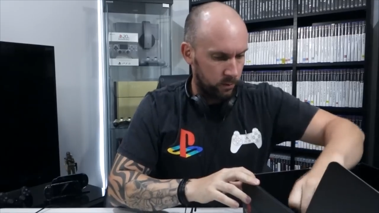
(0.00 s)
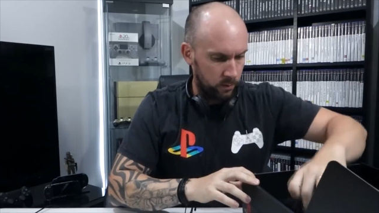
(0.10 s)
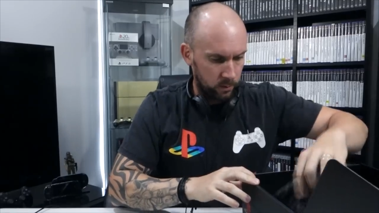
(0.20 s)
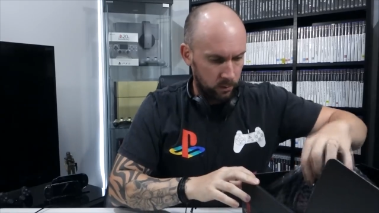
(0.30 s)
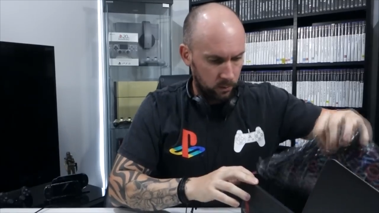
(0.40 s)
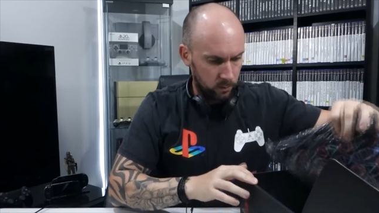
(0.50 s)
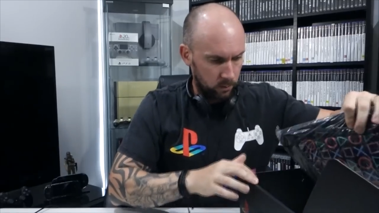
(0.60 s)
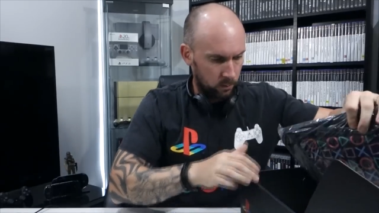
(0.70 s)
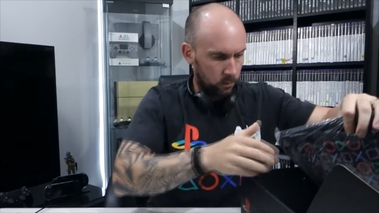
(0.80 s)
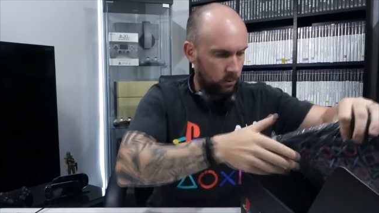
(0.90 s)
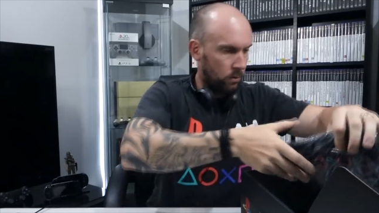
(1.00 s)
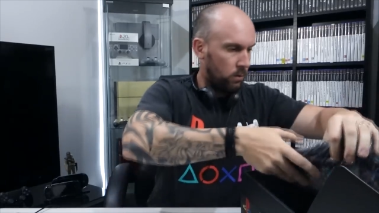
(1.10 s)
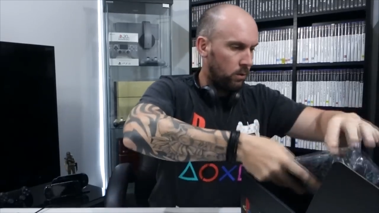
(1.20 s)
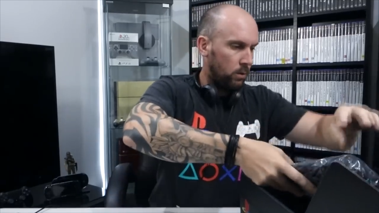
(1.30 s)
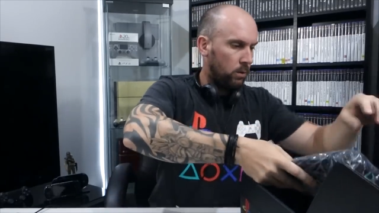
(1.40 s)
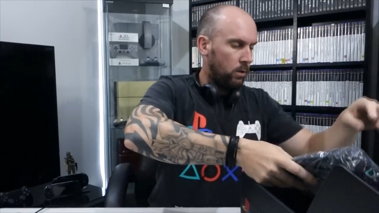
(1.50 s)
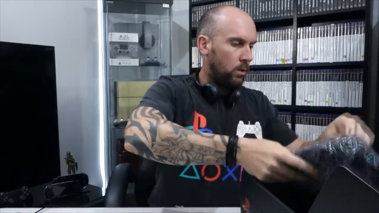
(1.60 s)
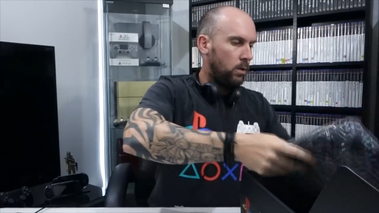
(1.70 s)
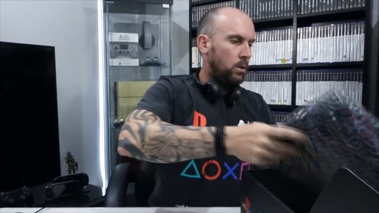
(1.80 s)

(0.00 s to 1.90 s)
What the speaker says: [no speech]